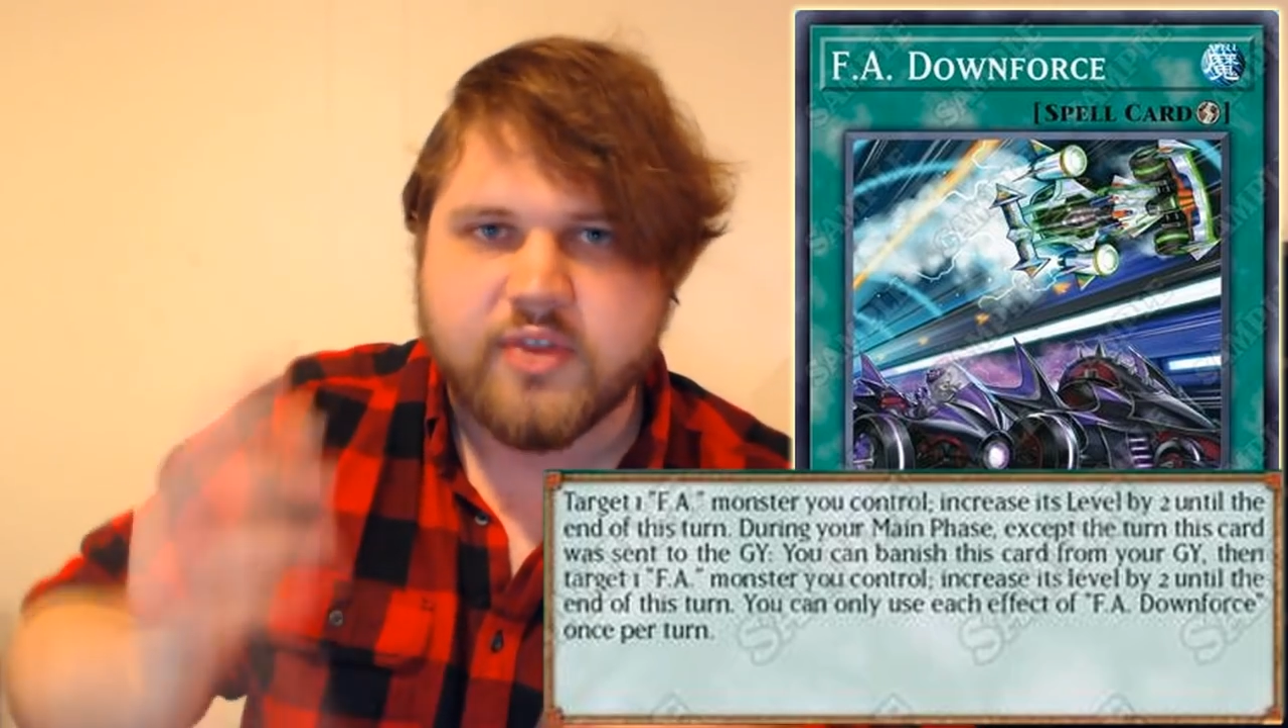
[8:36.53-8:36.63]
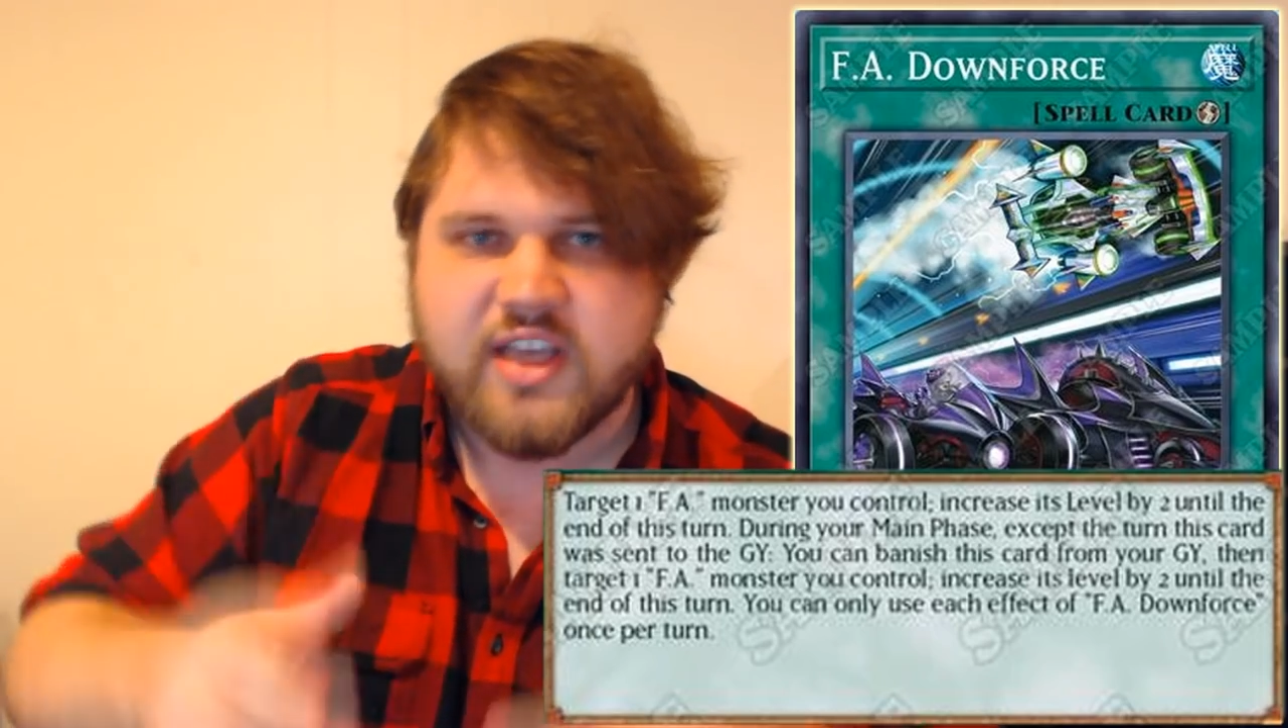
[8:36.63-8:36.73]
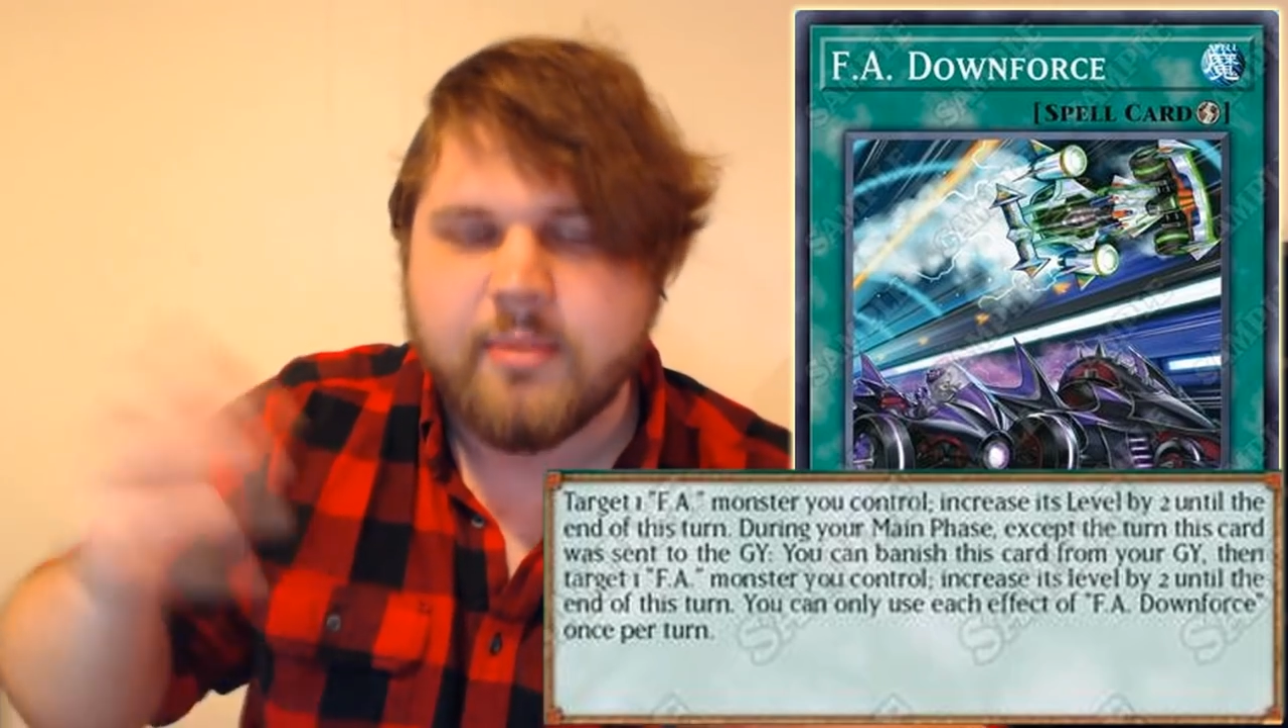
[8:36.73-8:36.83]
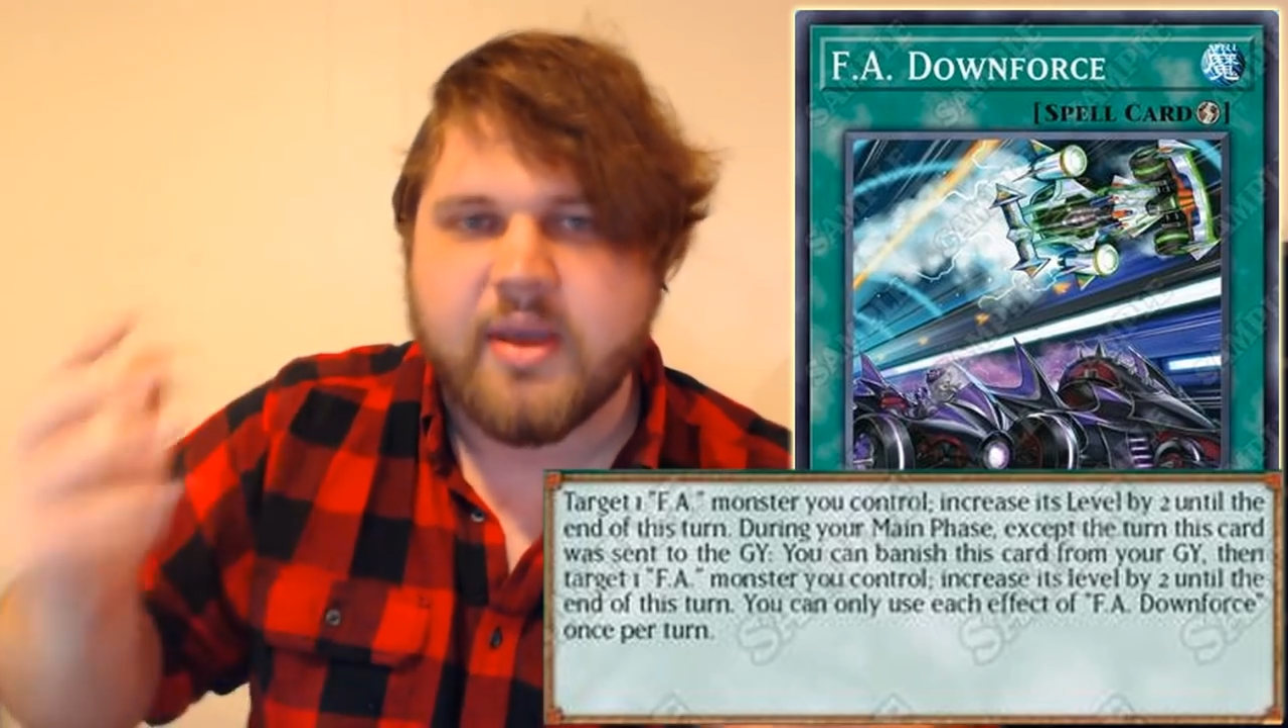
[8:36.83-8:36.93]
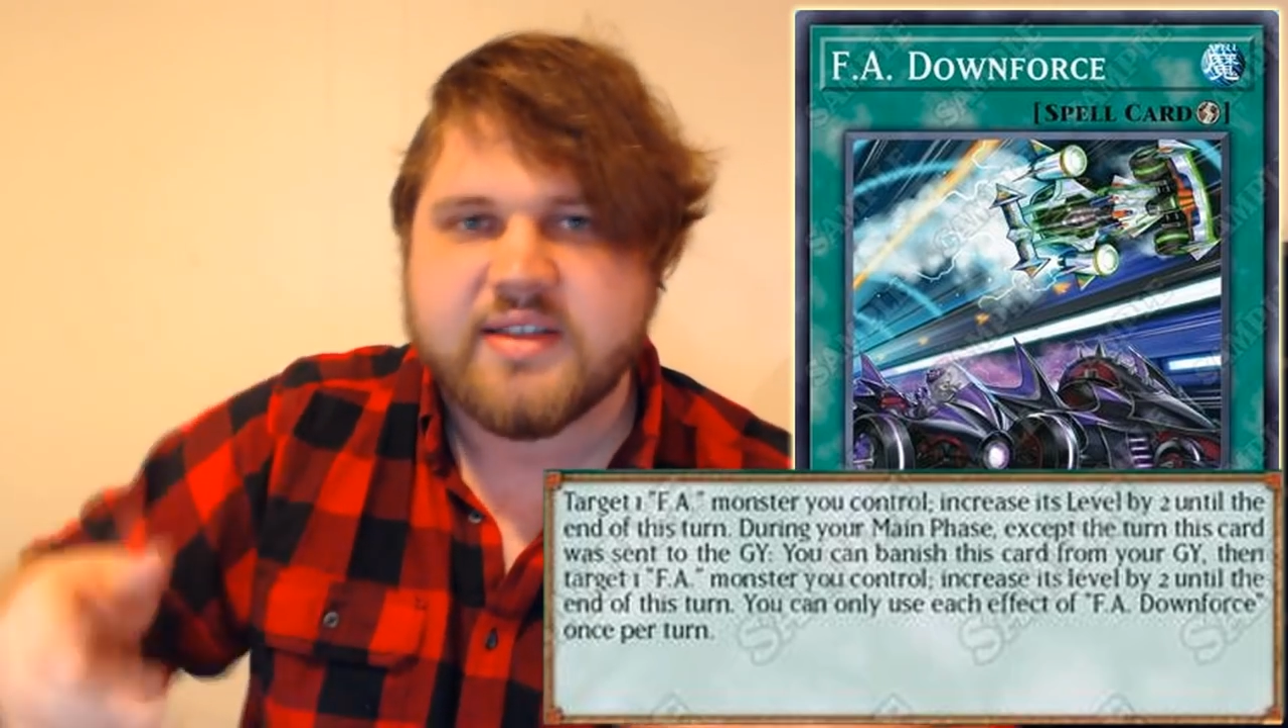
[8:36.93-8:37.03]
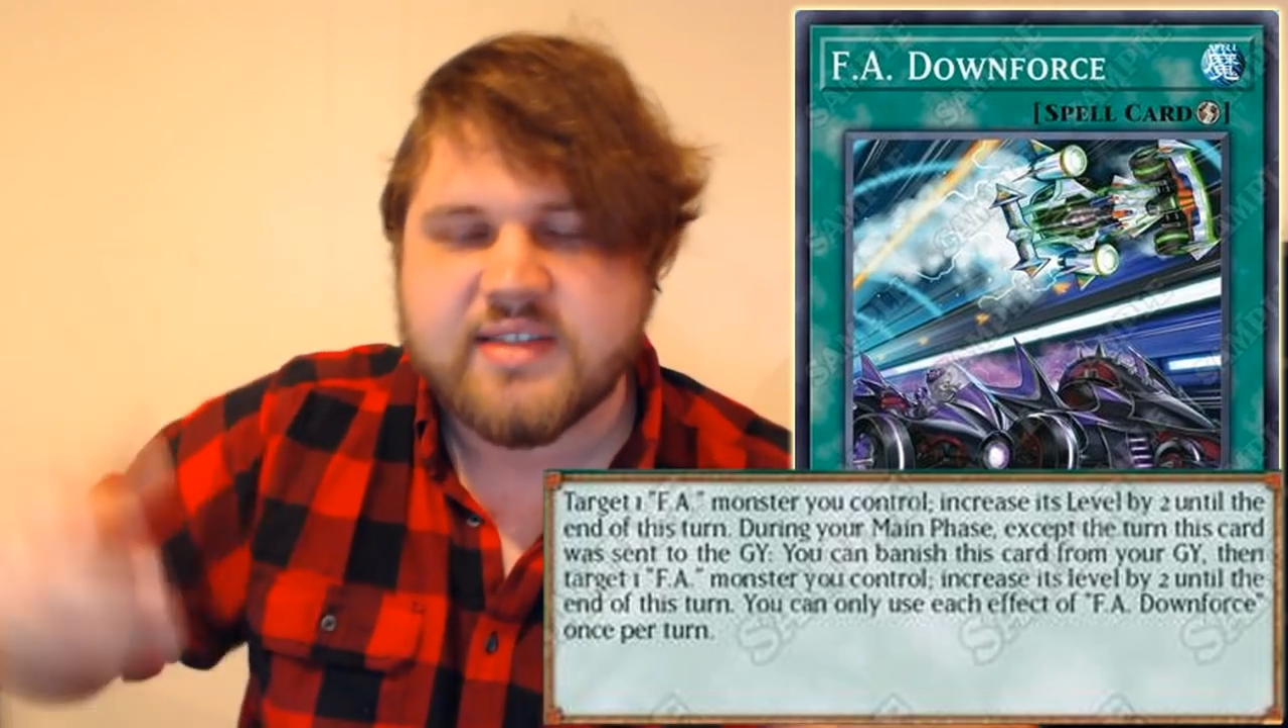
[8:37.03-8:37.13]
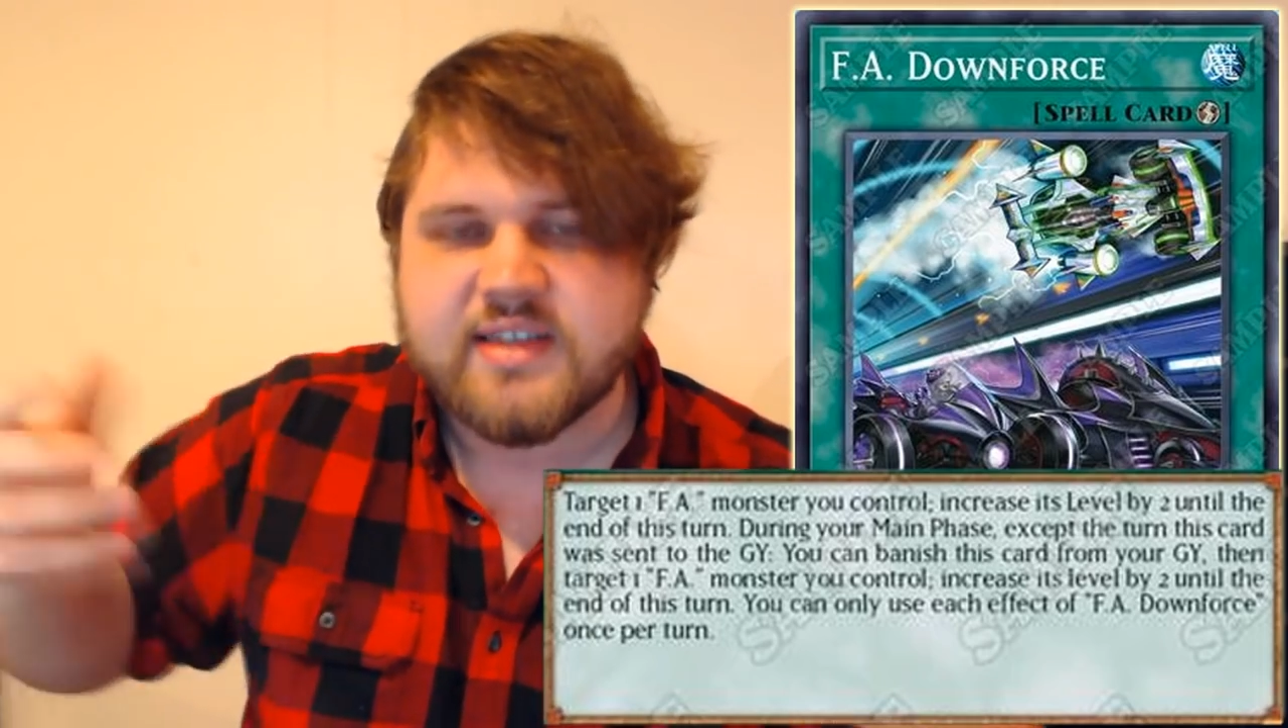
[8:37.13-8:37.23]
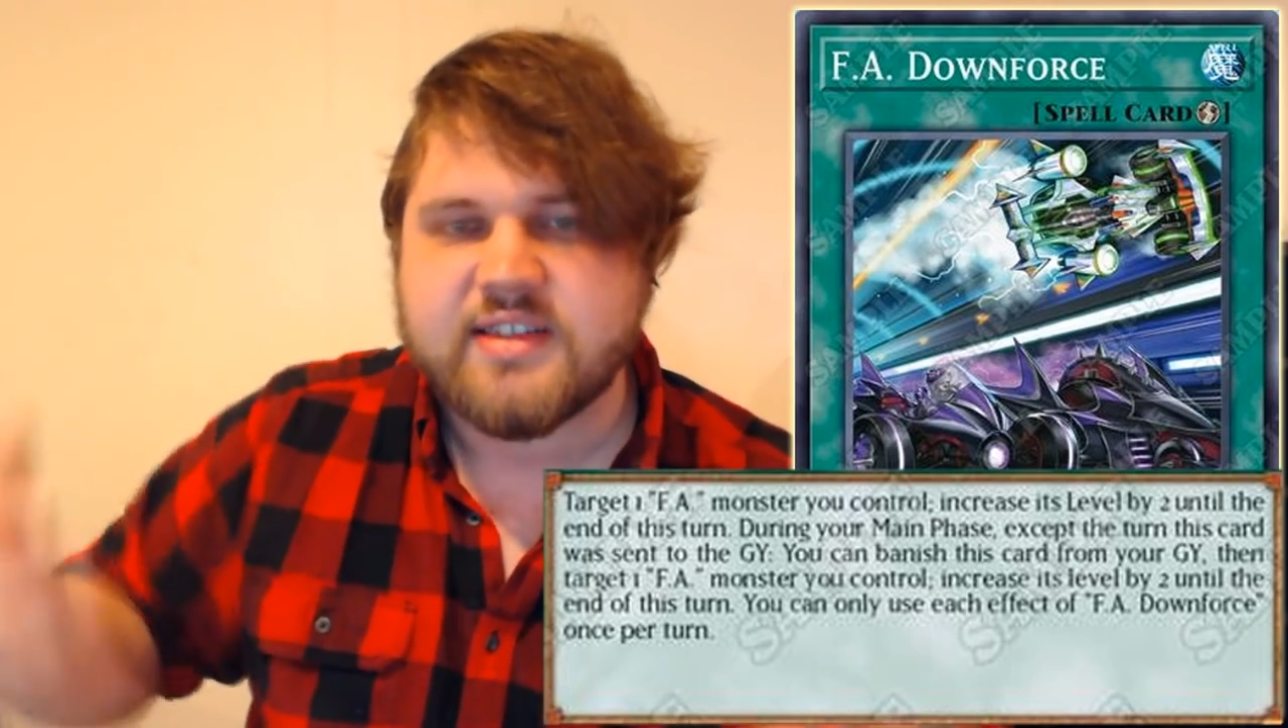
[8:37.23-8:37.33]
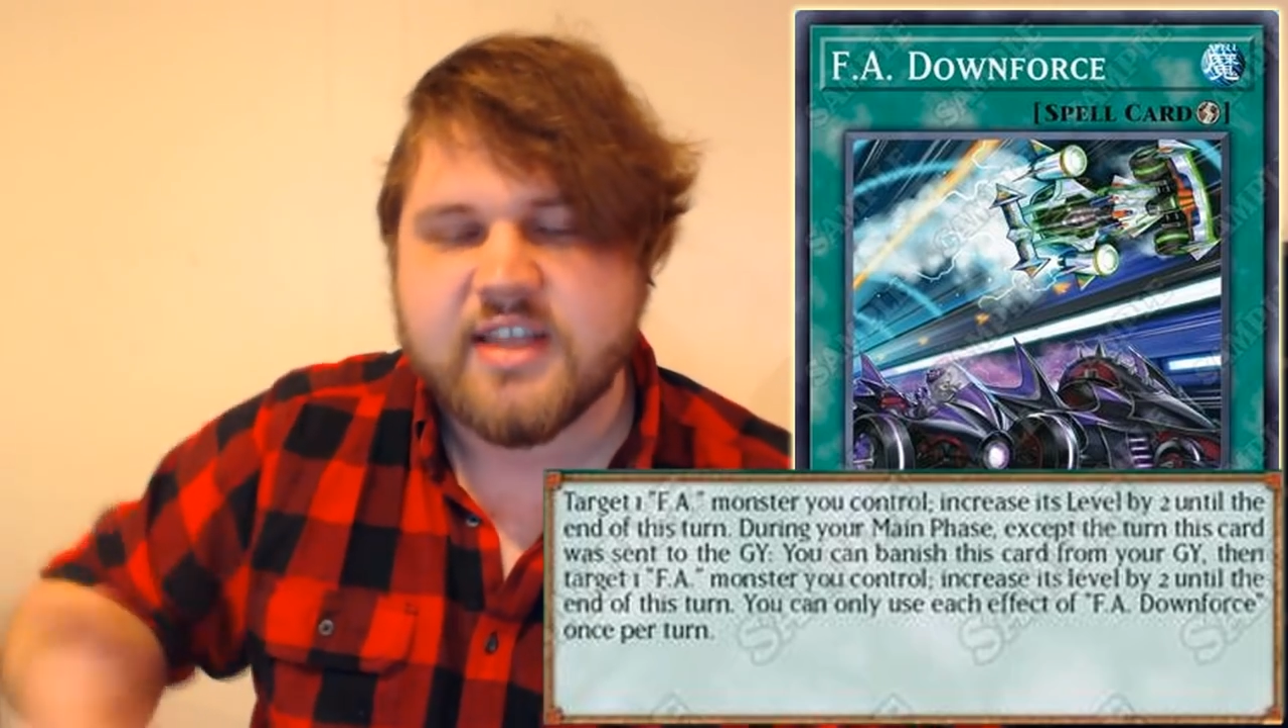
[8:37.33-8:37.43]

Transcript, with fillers: think it makes this